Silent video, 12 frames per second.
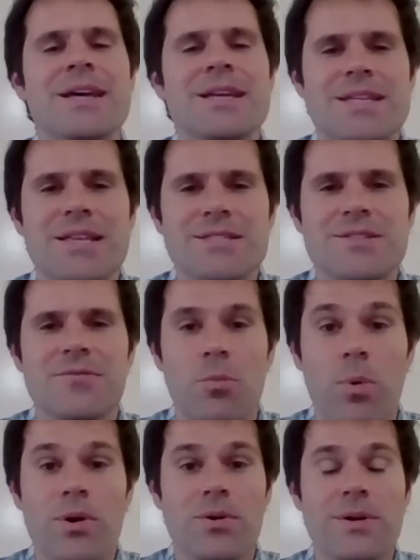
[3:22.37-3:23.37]
sense of
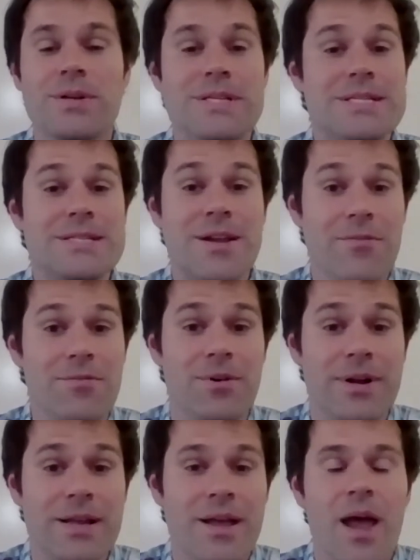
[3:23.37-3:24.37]
wonder and discovery.